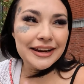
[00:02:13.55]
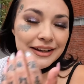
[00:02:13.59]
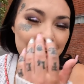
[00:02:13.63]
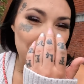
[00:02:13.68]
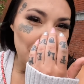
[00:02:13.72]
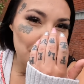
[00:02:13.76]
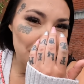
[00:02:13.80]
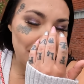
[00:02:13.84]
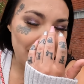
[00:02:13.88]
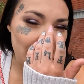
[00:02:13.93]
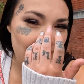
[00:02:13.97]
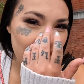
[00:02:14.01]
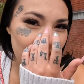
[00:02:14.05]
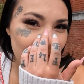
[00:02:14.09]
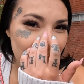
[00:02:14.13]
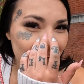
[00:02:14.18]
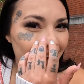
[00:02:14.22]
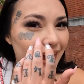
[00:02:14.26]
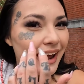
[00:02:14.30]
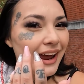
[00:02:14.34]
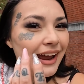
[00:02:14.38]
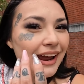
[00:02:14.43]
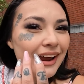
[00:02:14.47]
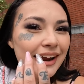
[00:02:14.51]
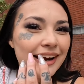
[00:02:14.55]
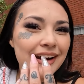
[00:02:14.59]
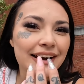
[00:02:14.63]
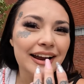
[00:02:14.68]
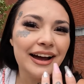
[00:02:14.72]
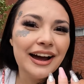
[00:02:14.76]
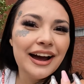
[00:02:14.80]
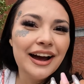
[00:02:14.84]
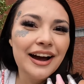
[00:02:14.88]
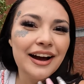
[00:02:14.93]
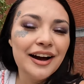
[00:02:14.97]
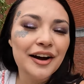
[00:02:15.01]
and I'd come back and
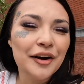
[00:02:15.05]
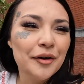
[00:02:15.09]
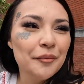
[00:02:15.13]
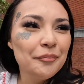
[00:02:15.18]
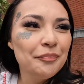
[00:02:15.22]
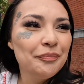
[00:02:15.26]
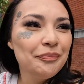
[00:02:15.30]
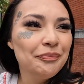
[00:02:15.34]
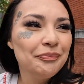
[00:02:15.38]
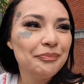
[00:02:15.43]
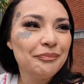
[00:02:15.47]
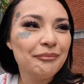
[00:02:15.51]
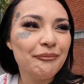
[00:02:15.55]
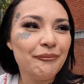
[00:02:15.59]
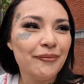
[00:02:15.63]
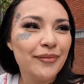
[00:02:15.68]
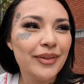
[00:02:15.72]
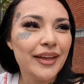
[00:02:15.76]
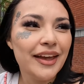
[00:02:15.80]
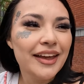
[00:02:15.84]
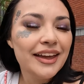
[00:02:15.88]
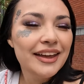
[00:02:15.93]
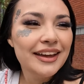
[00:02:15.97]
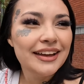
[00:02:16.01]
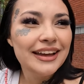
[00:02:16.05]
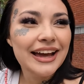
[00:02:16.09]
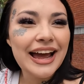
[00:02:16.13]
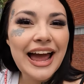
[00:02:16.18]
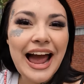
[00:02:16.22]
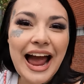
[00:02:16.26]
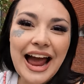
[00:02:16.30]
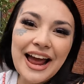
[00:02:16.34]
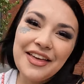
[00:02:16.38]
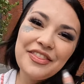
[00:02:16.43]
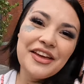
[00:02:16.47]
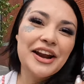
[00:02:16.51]

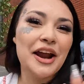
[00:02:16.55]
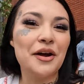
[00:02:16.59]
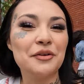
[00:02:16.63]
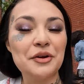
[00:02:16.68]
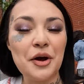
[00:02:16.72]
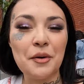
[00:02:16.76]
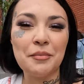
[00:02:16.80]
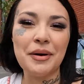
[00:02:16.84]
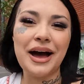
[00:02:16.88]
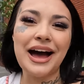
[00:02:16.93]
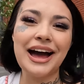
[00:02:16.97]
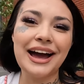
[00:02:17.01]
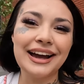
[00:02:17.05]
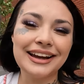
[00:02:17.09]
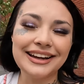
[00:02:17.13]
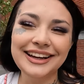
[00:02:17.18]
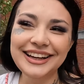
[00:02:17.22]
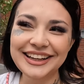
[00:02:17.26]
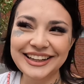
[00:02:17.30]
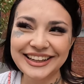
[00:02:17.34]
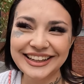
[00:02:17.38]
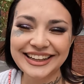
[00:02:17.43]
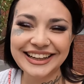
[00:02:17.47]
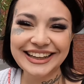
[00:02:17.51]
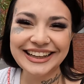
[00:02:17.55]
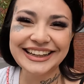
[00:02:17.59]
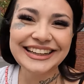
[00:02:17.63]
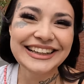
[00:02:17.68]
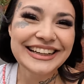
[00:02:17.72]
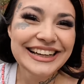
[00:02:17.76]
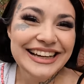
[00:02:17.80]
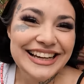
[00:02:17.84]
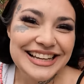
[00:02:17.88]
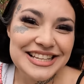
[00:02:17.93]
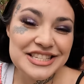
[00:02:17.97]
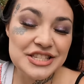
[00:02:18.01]
then I'd go back.
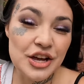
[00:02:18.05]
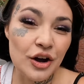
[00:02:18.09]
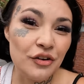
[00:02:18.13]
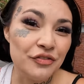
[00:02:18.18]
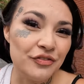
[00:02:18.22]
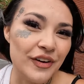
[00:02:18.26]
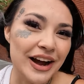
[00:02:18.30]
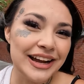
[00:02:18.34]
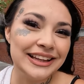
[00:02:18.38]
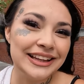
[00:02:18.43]
So